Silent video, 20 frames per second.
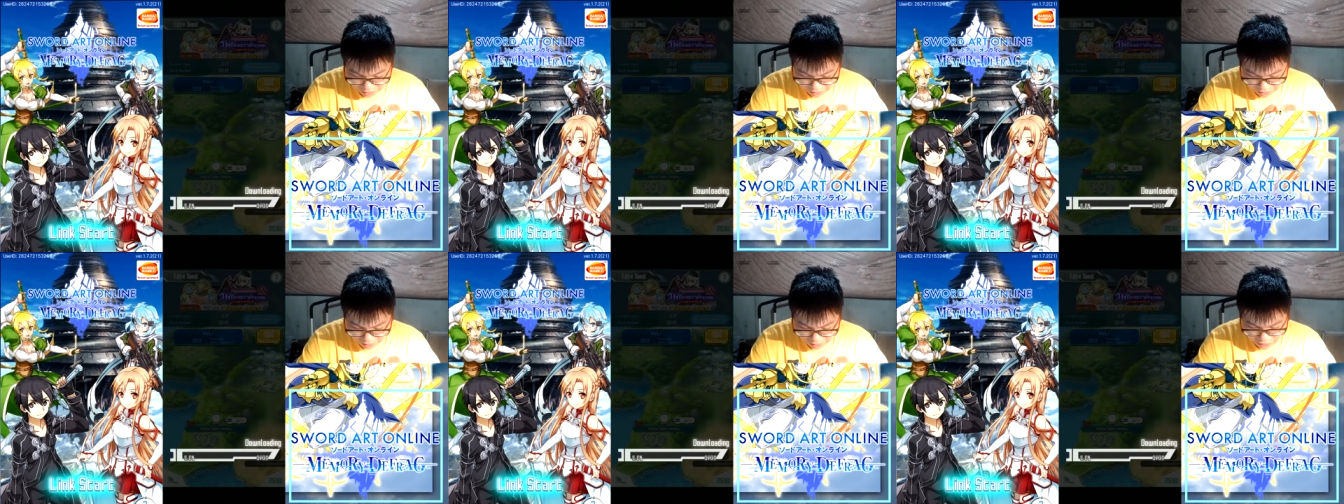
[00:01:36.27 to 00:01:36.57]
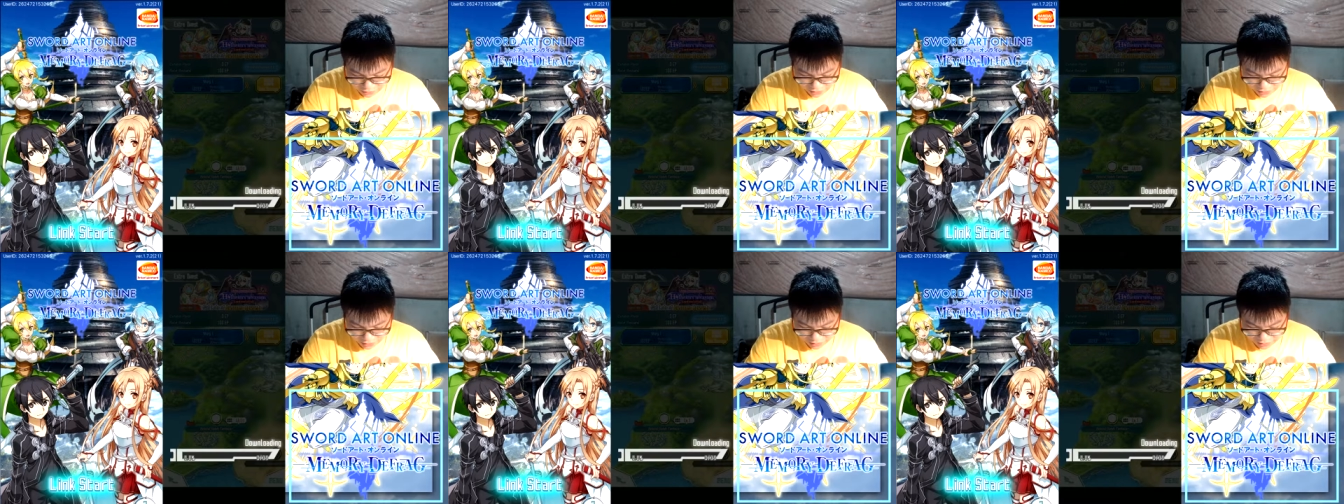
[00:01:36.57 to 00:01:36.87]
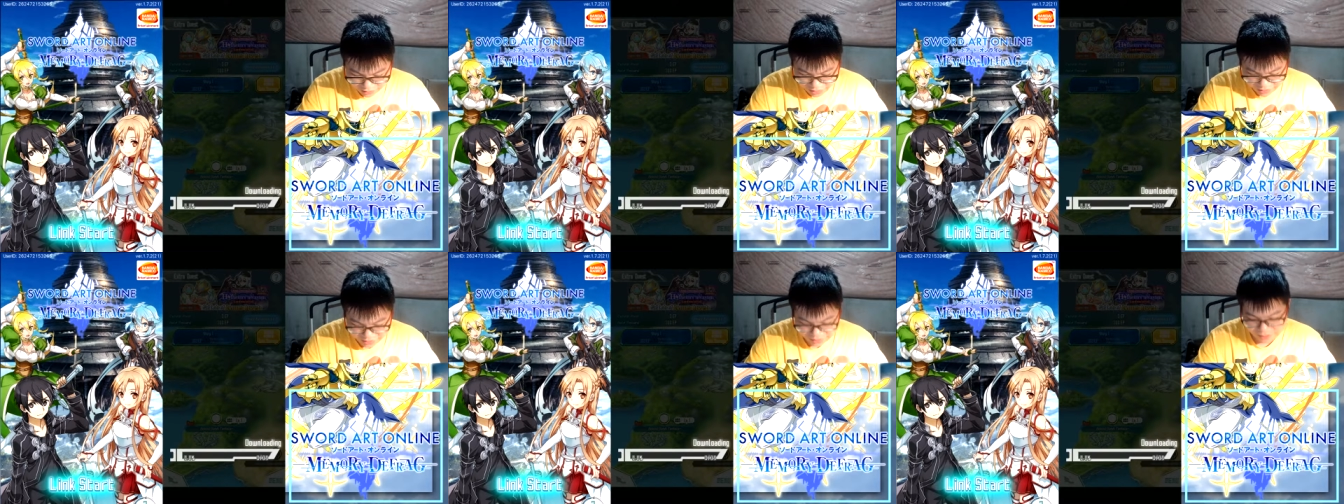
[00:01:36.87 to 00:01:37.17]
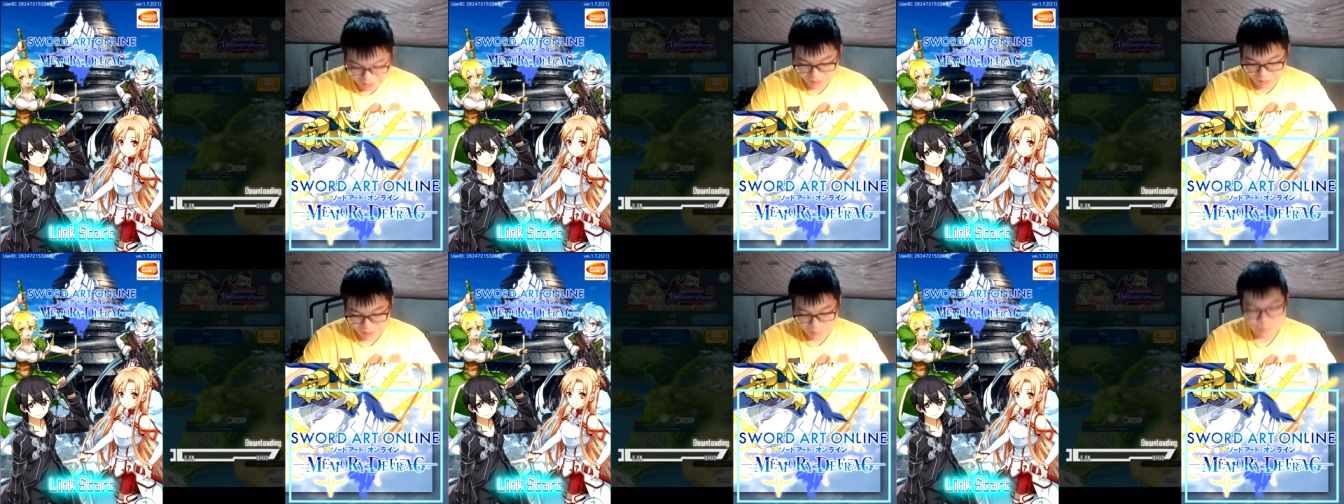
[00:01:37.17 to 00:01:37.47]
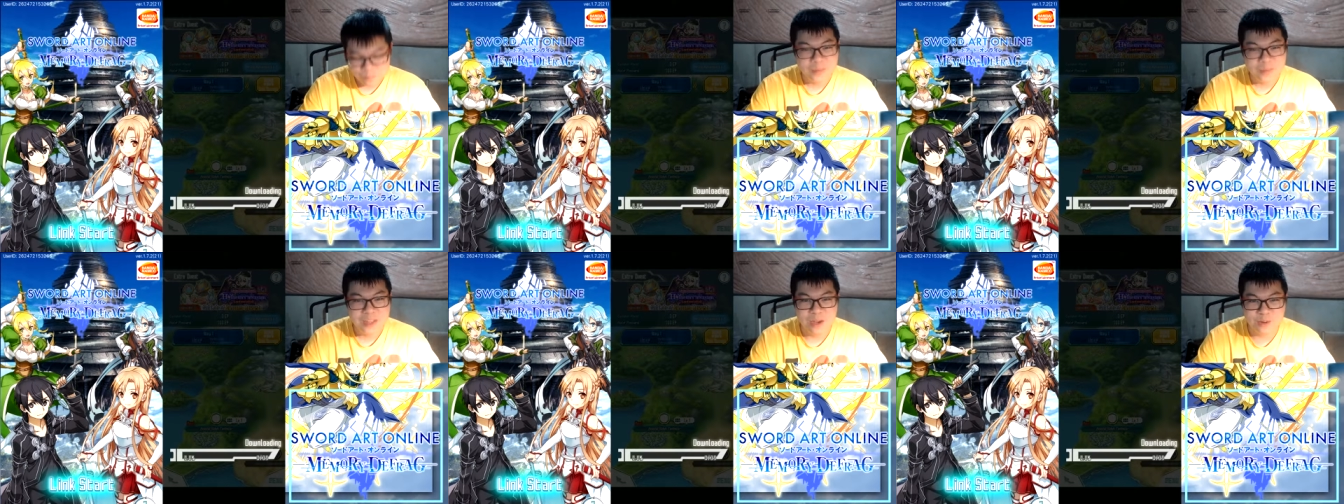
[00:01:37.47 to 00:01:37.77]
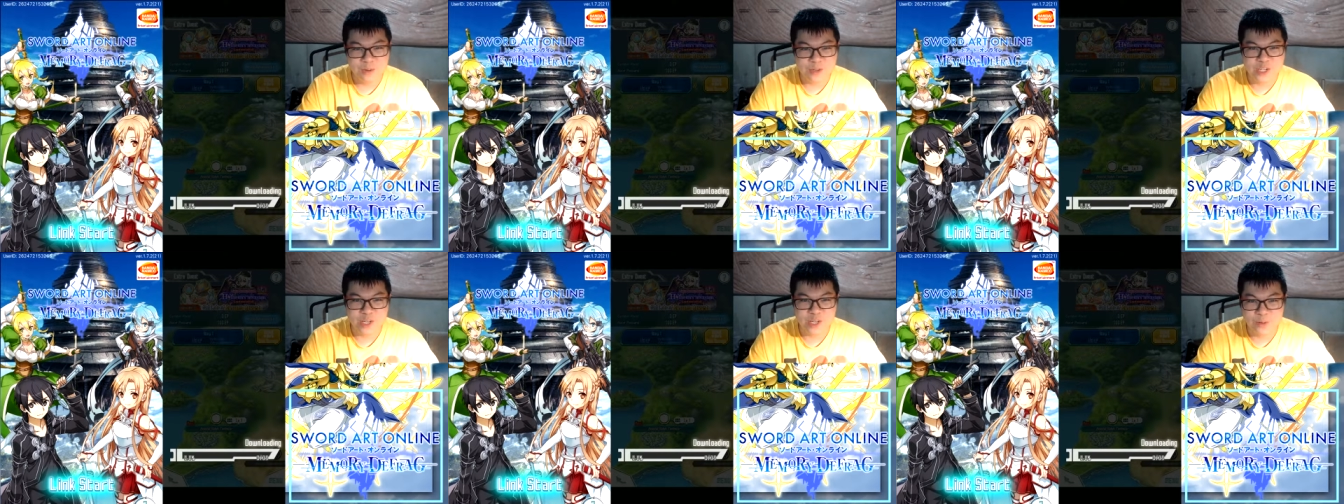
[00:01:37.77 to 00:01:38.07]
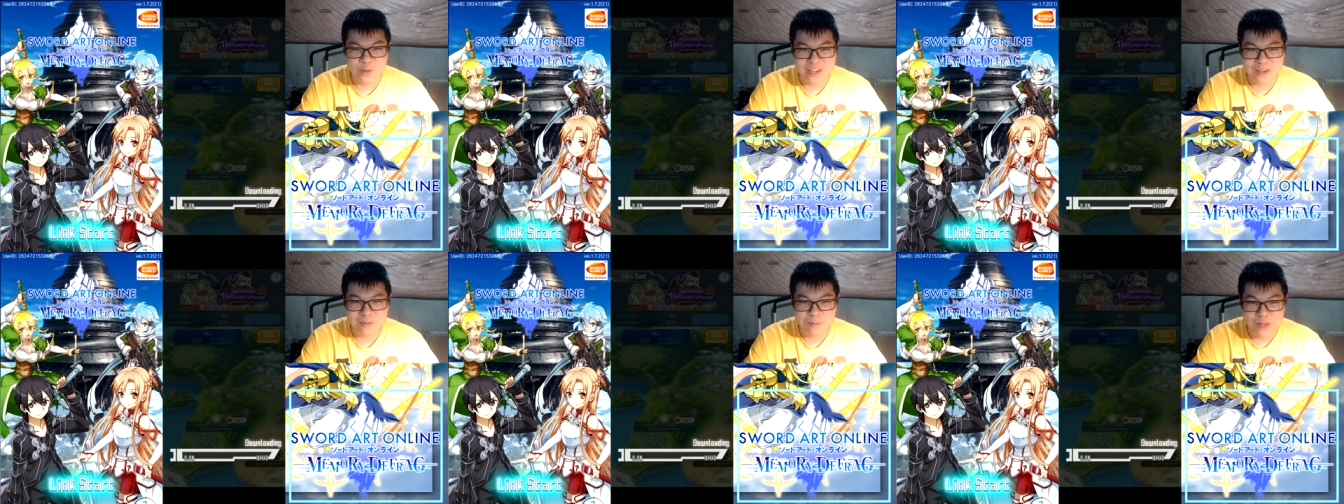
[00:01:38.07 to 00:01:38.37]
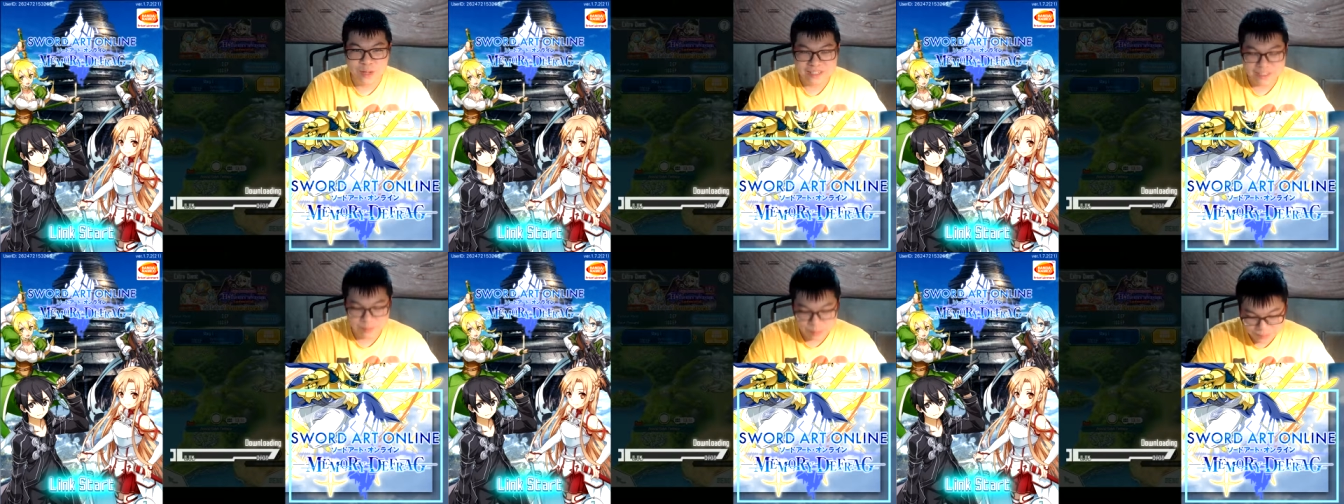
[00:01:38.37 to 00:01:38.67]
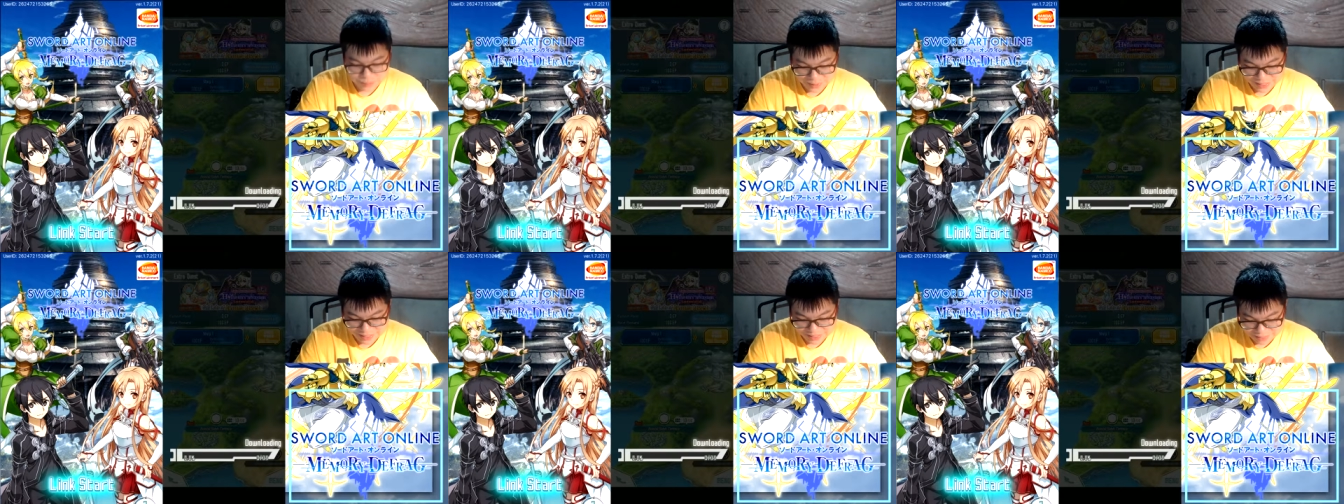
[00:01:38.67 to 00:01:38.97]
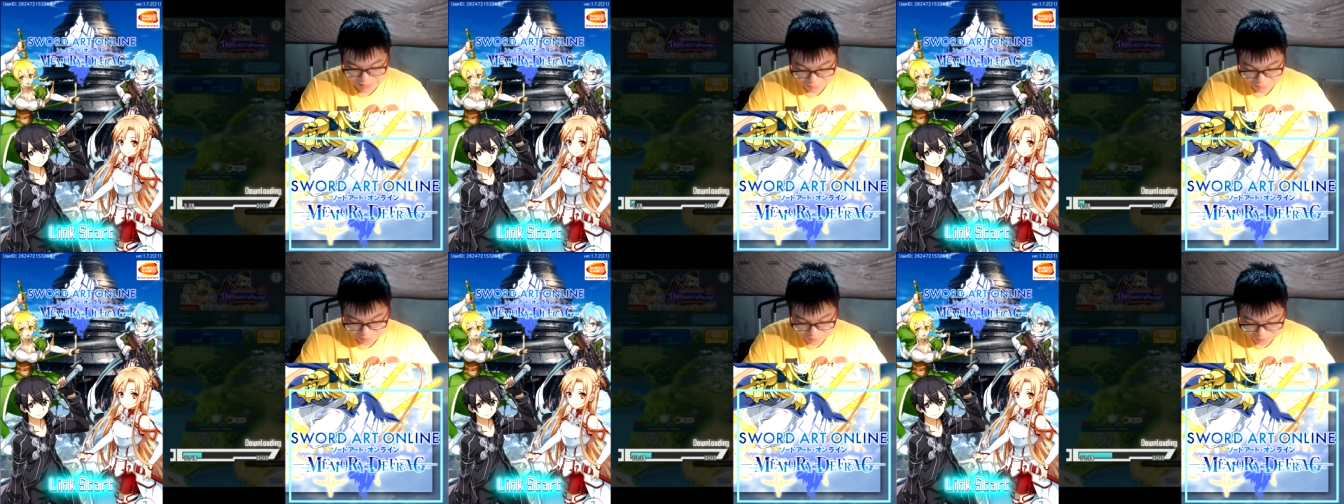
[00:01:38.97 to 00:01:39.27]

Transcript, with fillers: Can I check? Yeah, I can, okay. I want to check what kind of boss I'm up against.